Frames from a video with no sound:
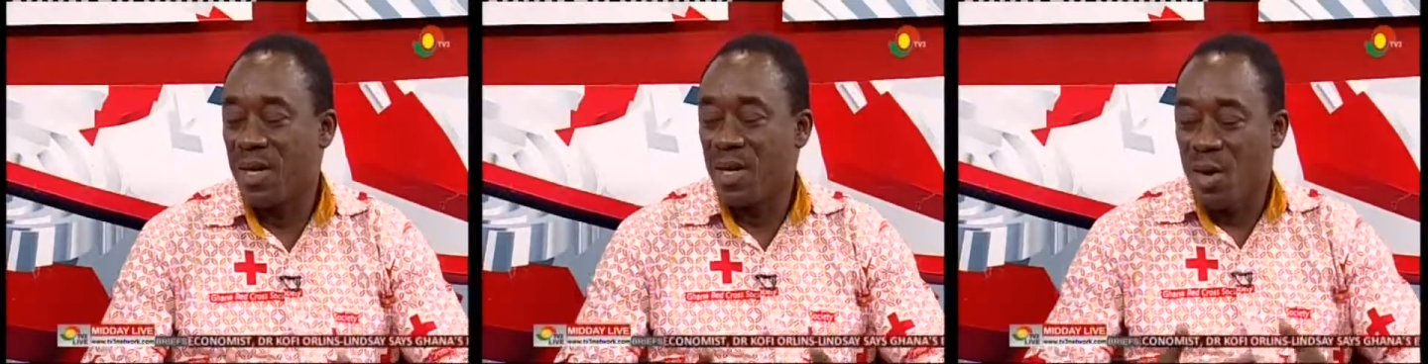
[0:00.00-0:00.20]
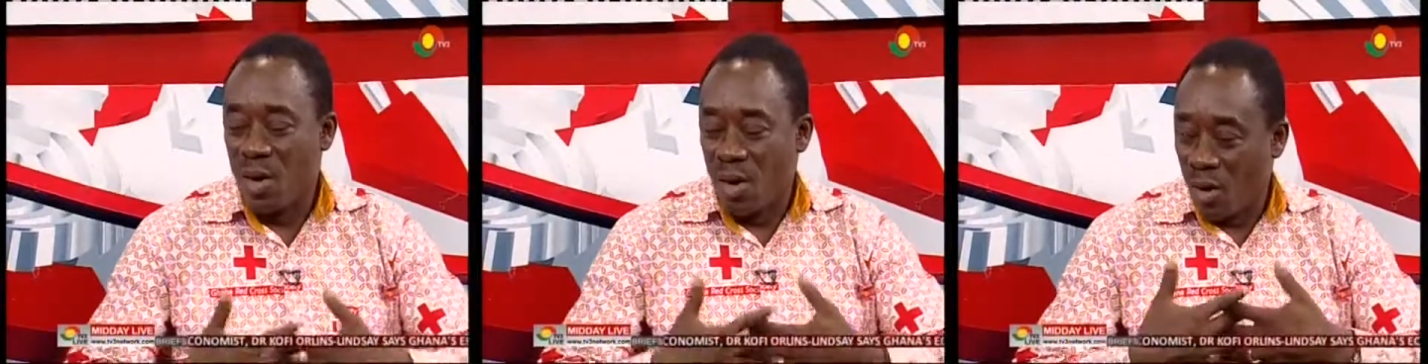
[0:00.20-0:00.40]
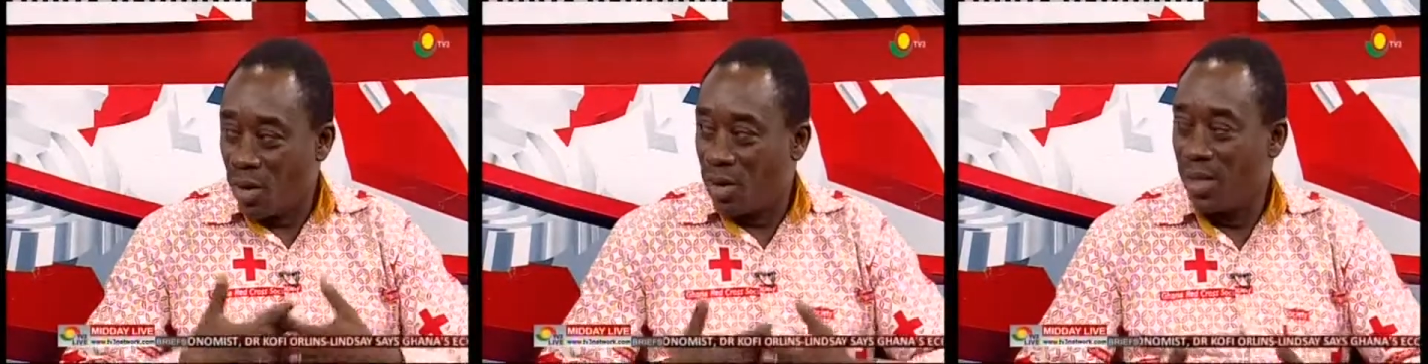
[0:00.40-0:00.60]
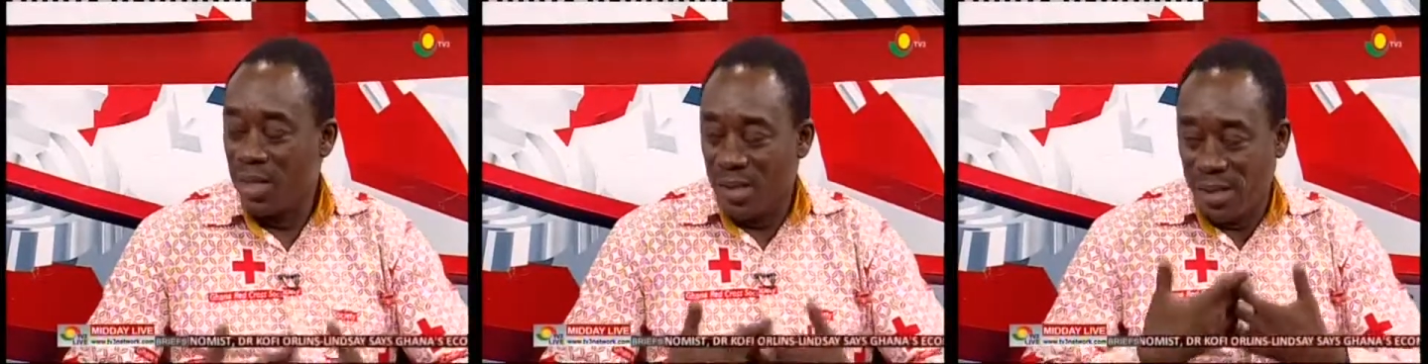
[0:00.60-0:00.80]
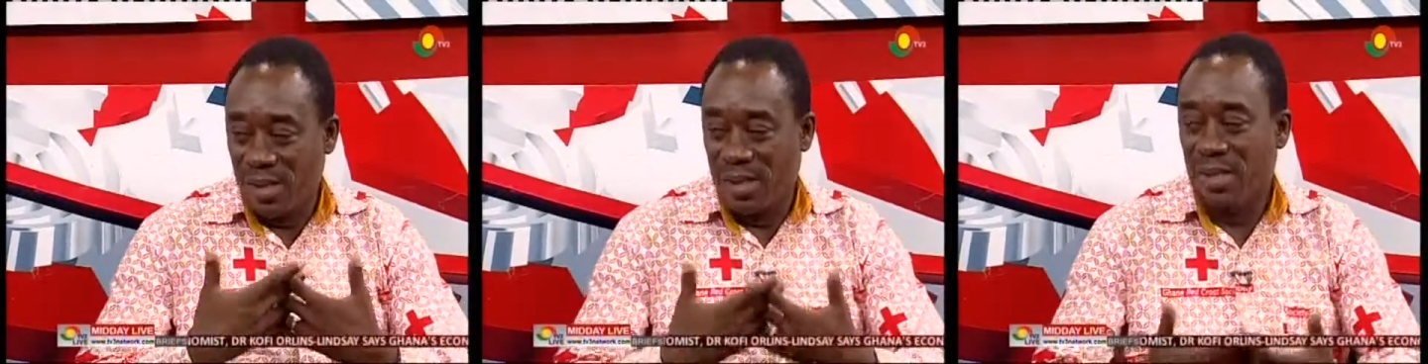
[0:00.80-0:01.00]
all the
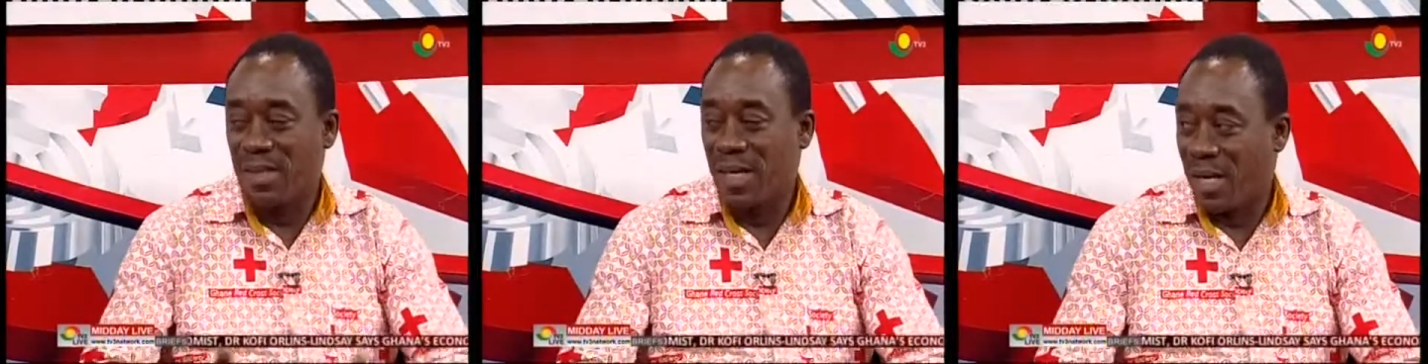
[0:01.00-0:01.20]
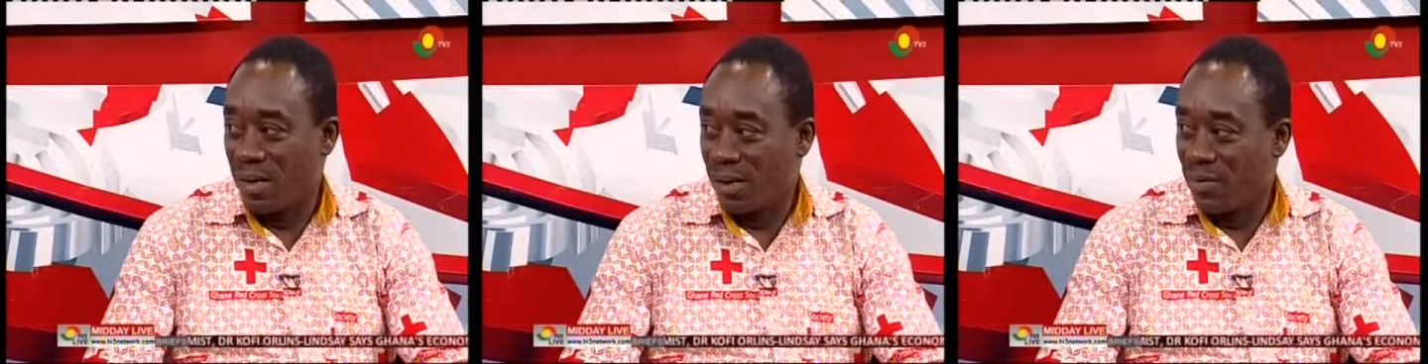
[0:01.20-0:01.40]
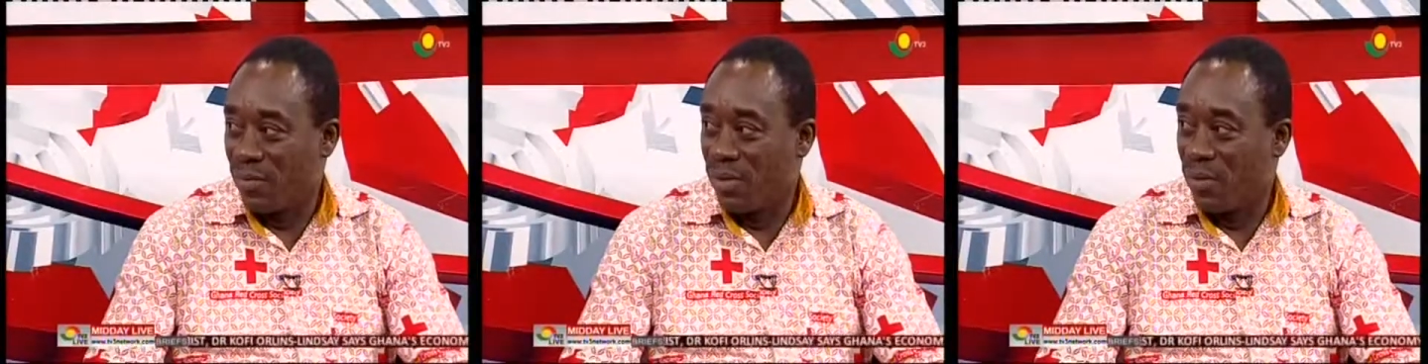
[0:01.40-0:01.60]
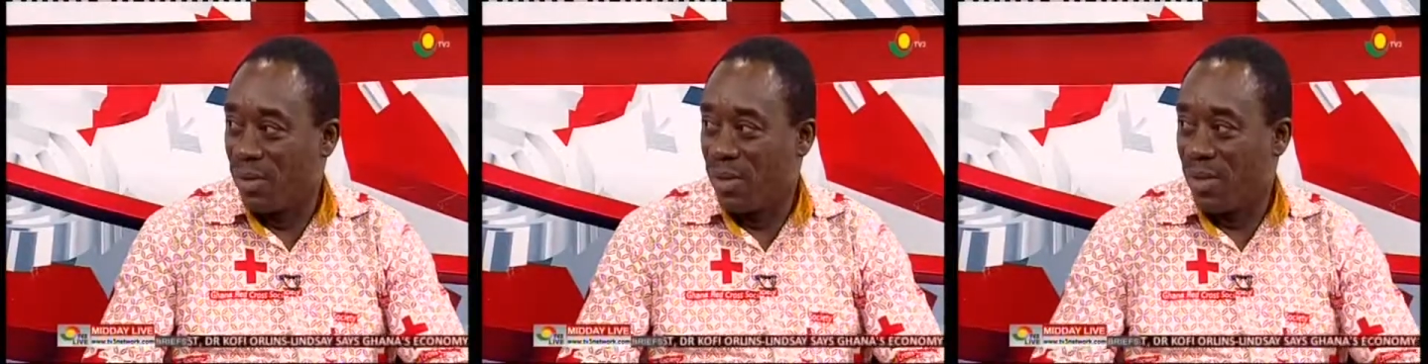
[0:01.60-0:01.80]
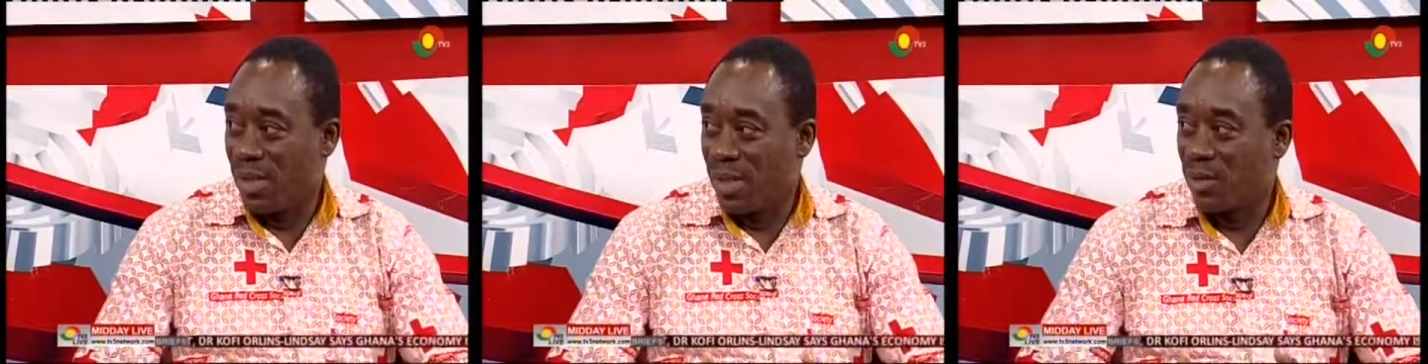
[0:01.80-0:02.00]
60,000
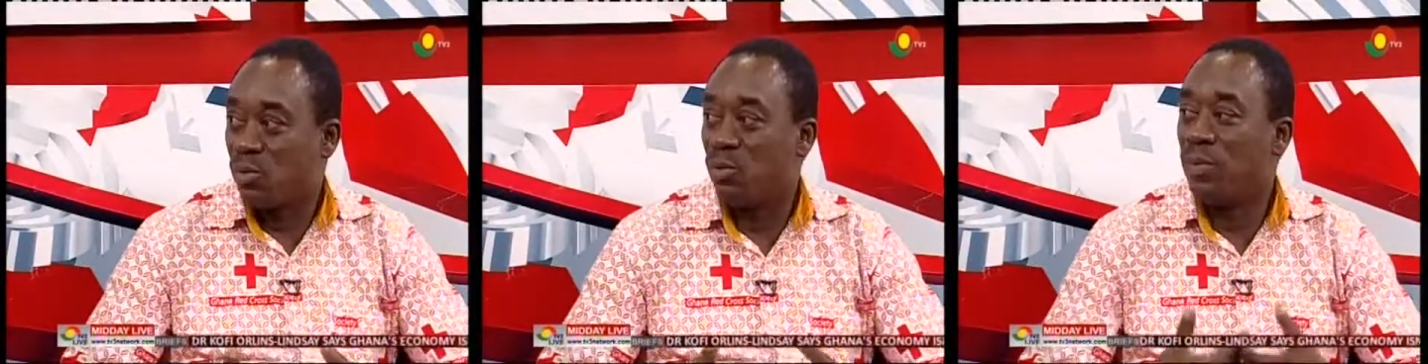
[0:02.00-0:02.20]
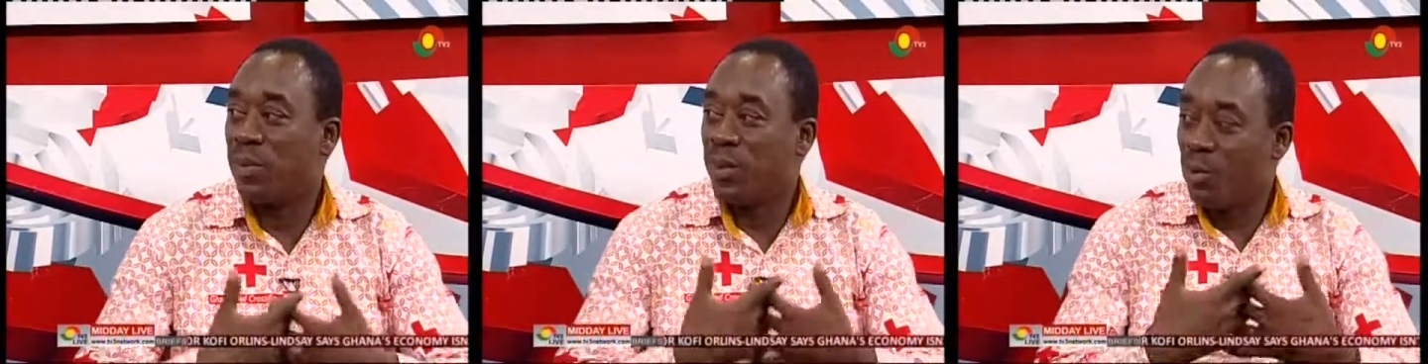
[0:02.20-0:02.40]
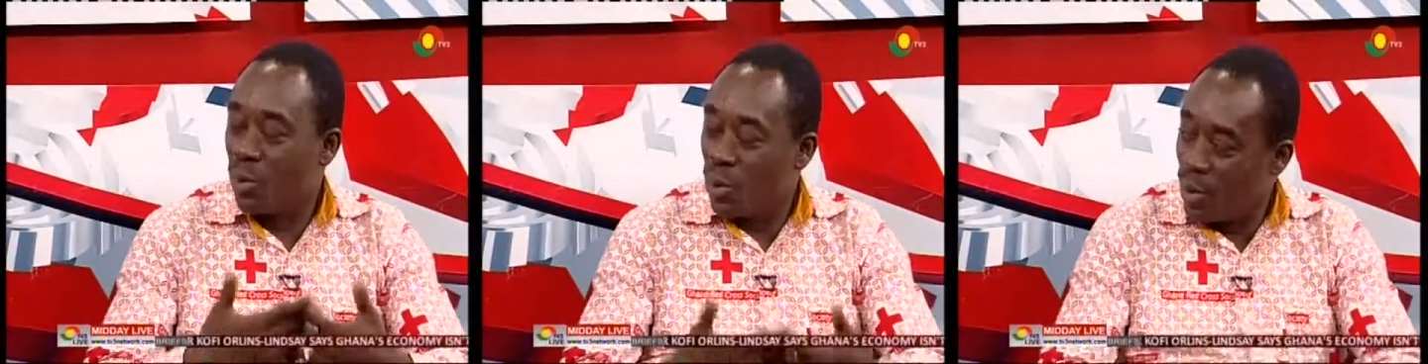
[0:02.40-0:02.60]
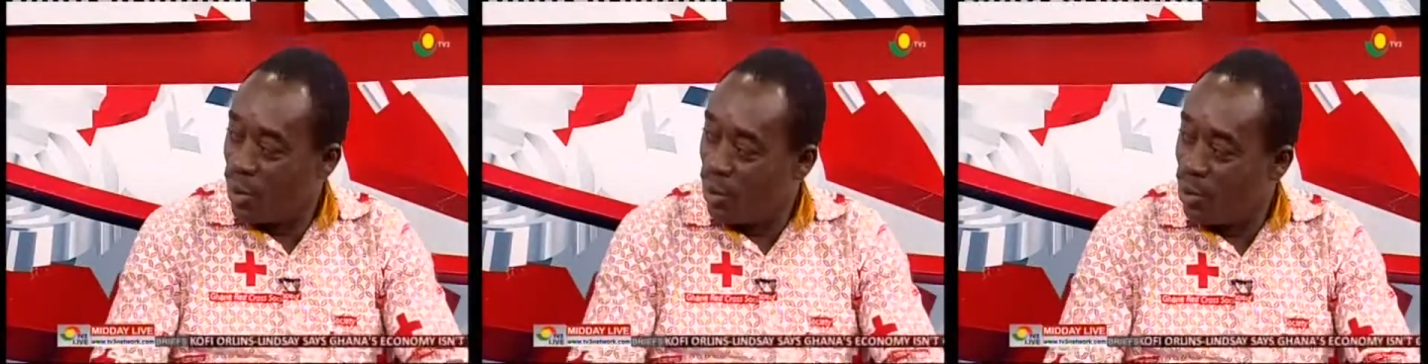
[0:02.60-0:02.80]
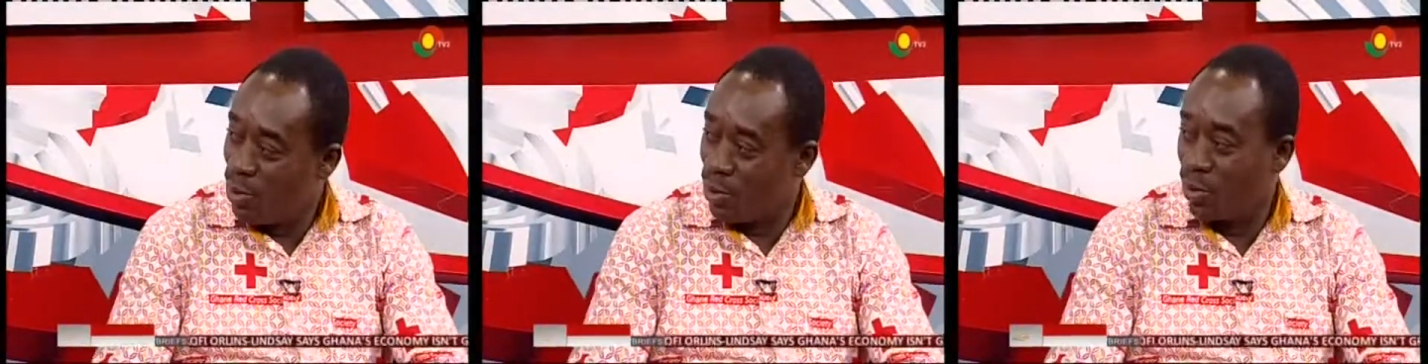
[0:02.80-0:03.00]
volunteers would be going
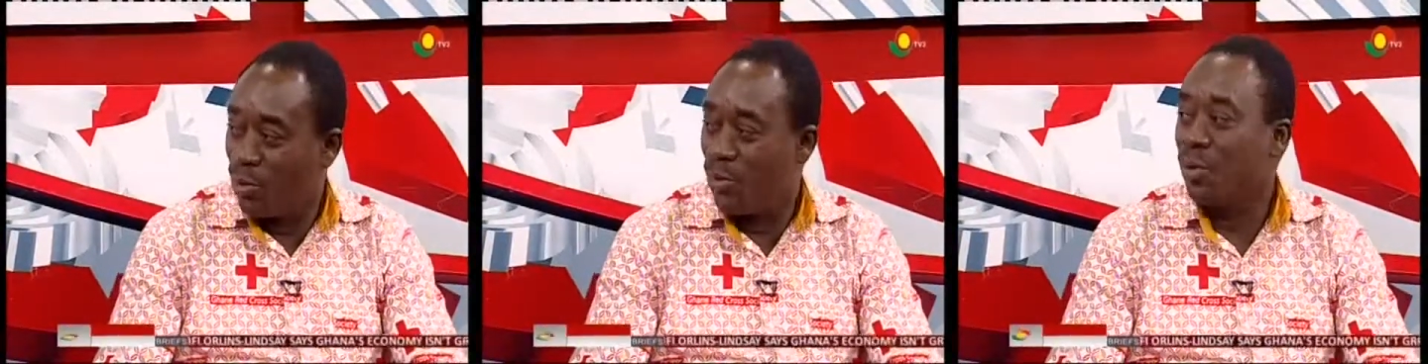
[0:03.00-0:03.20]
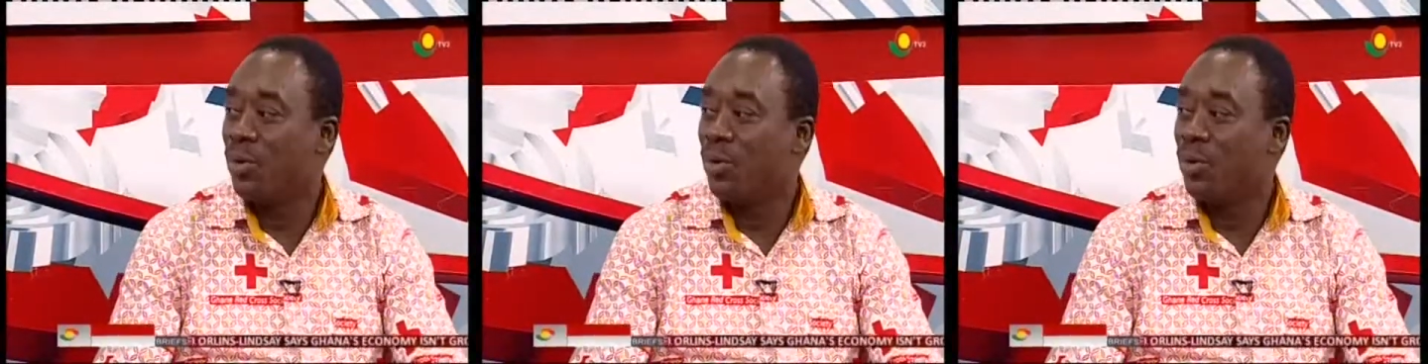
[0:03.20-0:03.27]
to